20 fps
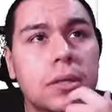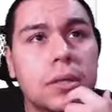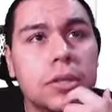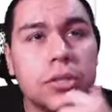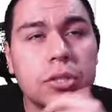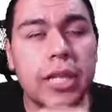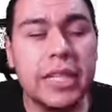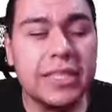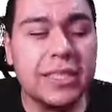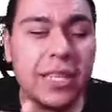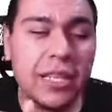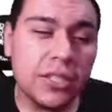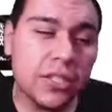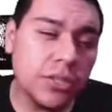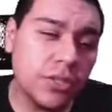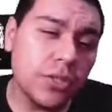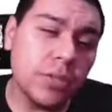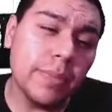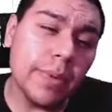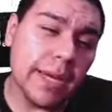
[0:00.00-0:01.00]
So that's not
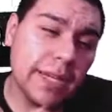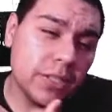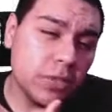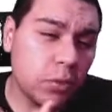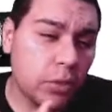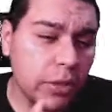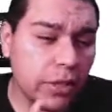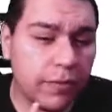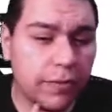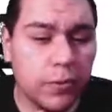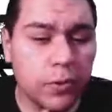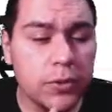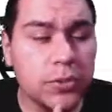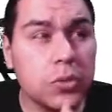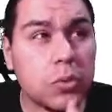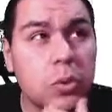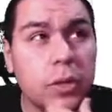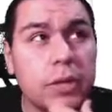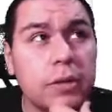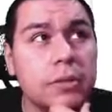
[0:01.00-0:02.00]
too bad, 24
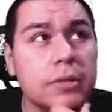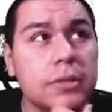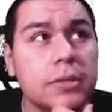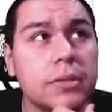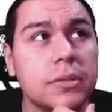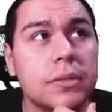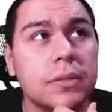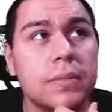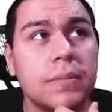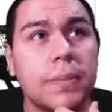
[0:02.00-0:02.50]
squares.